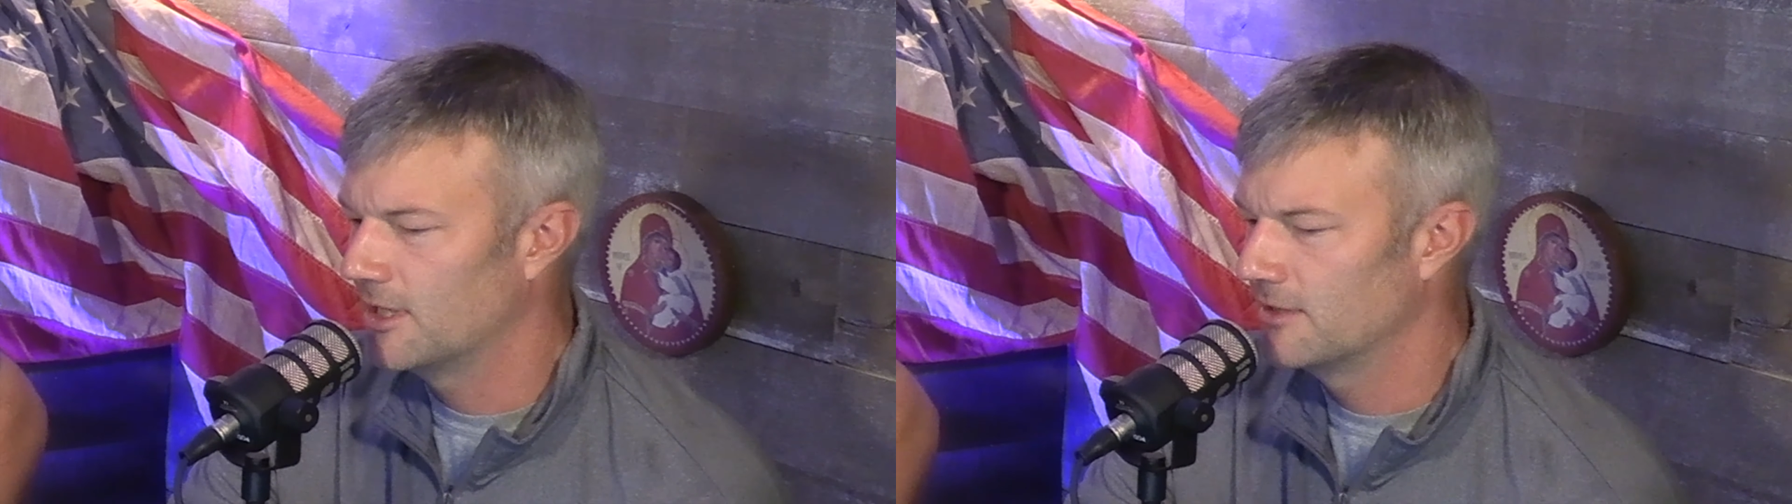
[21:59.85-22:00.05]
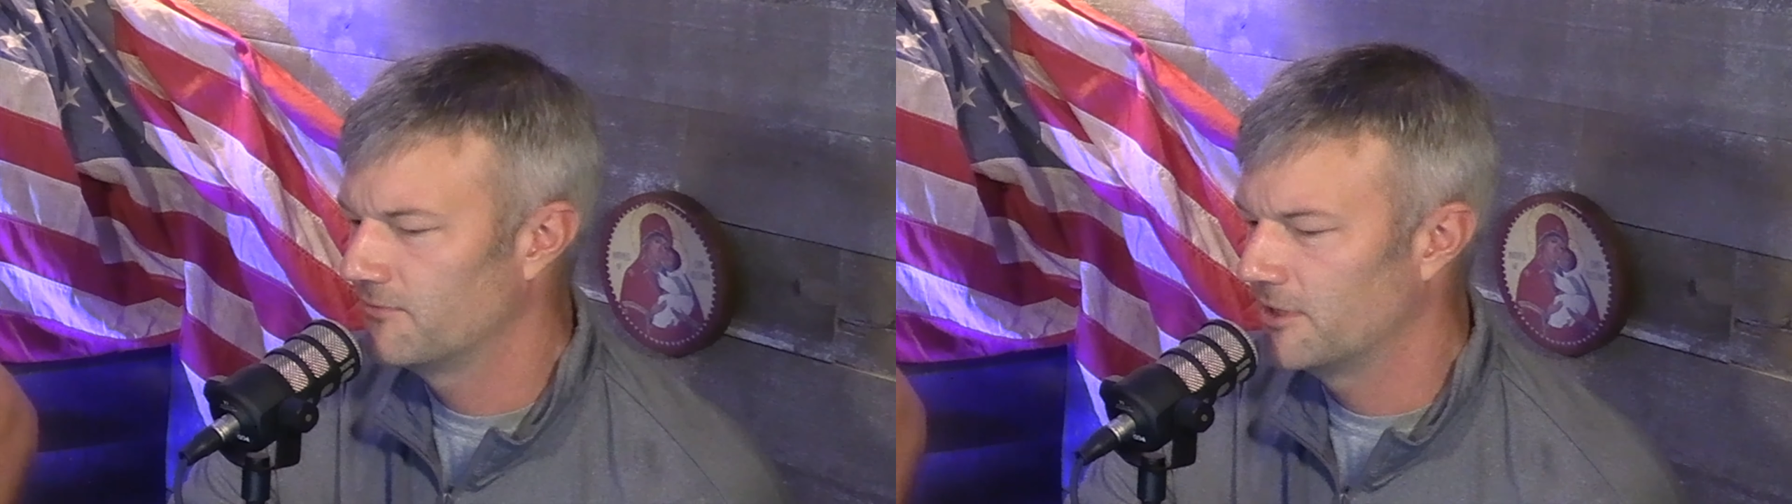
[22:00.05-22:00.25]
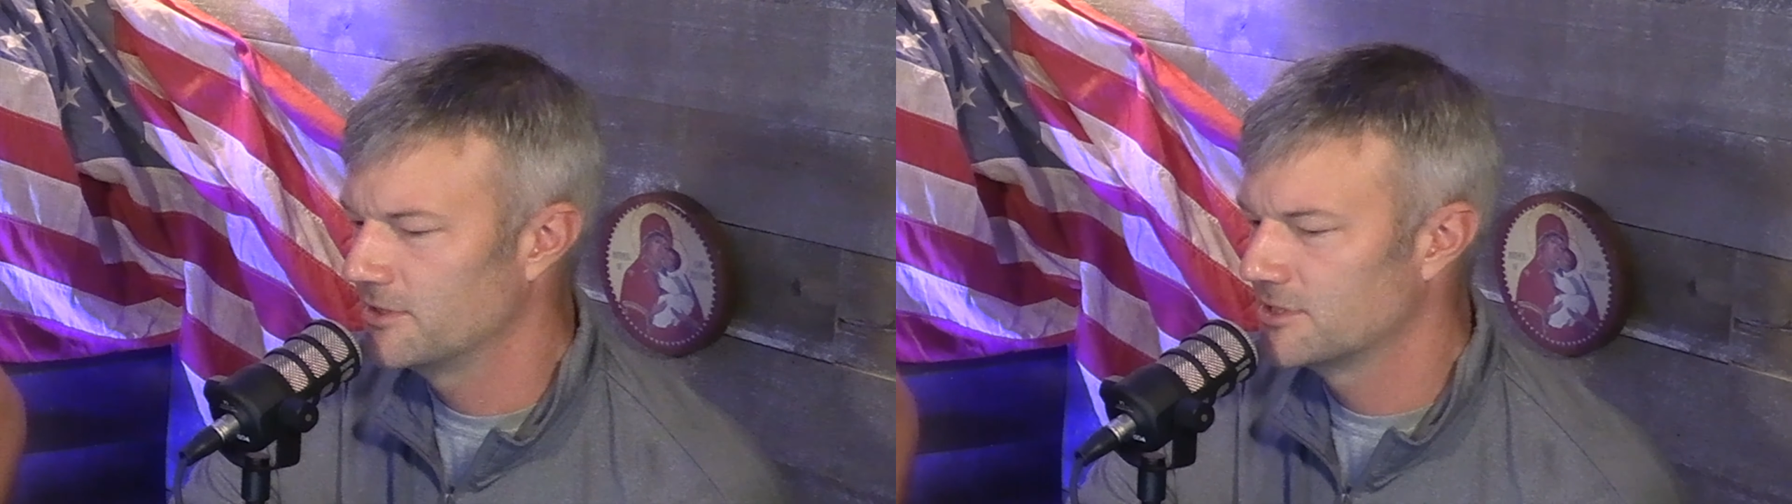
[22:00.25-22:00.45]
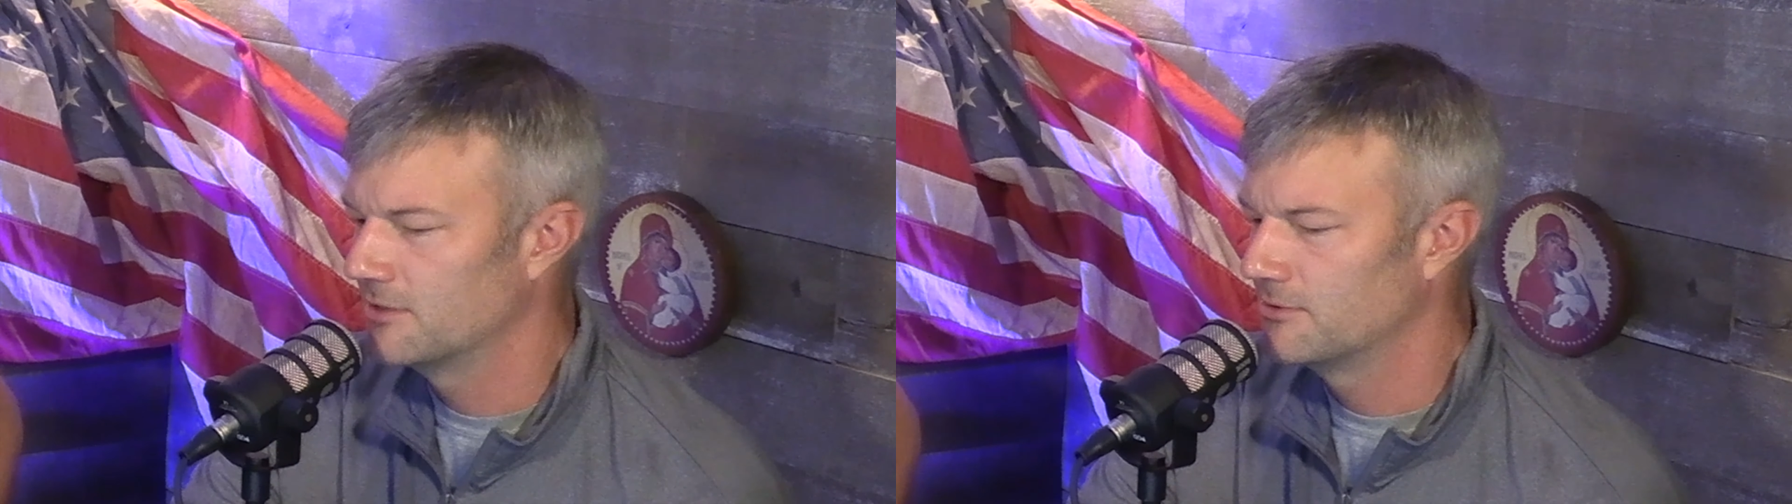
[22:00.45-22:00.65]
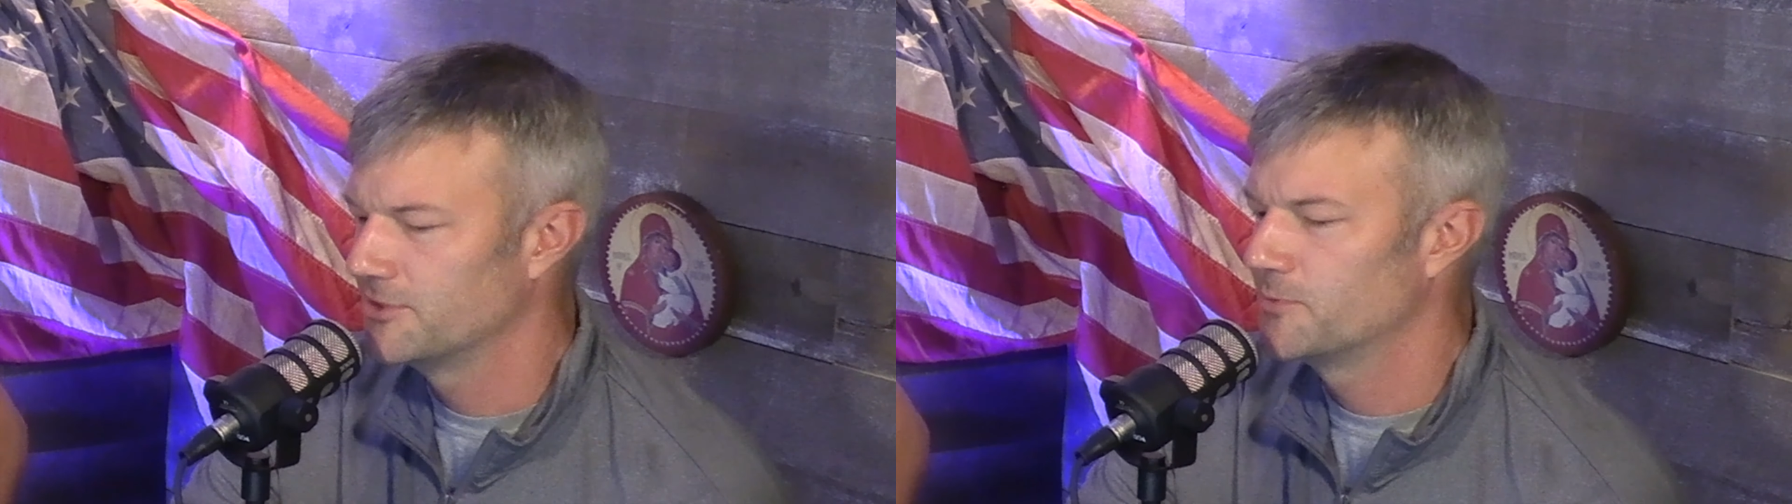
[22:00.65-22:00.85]
God the Father,
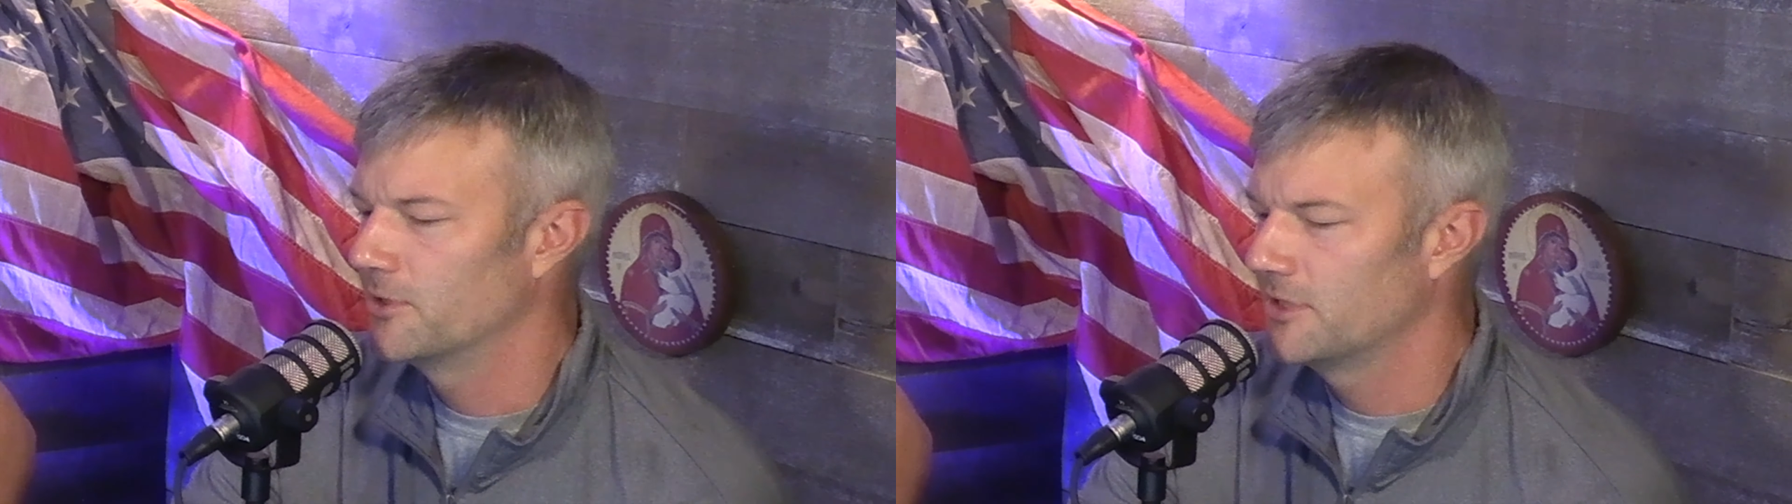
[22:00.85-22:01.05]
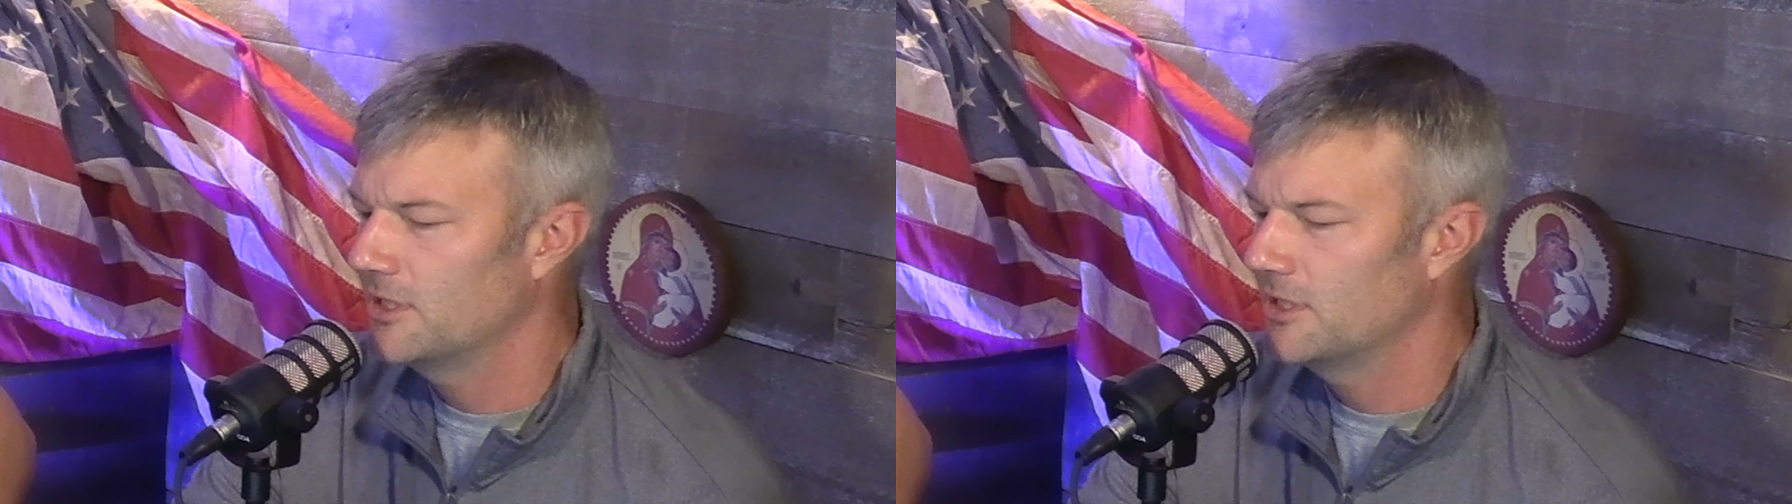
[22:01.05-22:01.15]
Son, Holy Spirit.